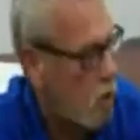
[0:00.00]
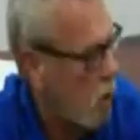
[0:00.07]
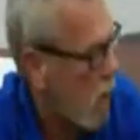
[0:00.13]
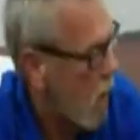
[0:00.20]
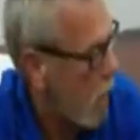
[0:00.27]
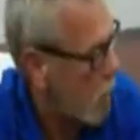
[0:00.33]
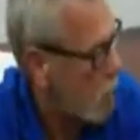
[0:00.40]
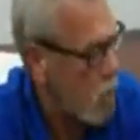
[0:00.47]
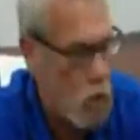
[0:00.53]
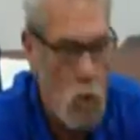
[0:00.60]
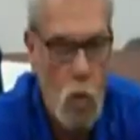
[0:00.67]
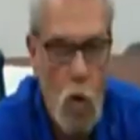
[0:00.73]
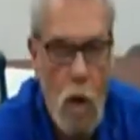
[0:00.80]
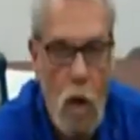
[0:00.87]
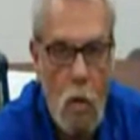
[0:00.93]
to labs as
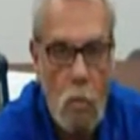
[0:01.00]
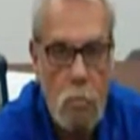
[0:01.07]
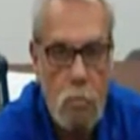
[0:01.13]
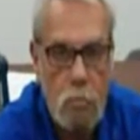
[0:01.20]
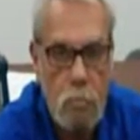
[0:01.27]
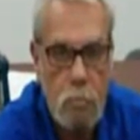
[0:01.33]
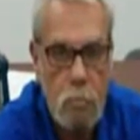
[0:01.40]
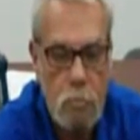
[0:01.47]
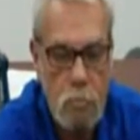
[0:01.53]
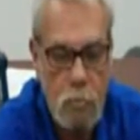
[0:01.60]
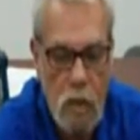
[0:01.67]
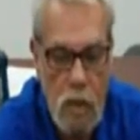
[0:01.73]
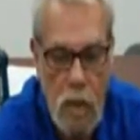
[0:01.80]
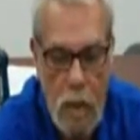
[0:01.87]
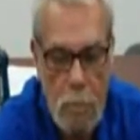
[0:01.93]
well.
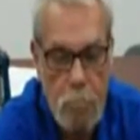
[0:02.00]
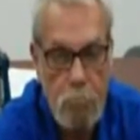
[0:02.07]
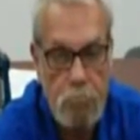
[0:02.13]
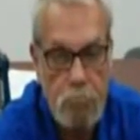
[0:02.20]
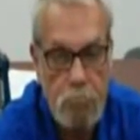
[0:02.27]
Okay?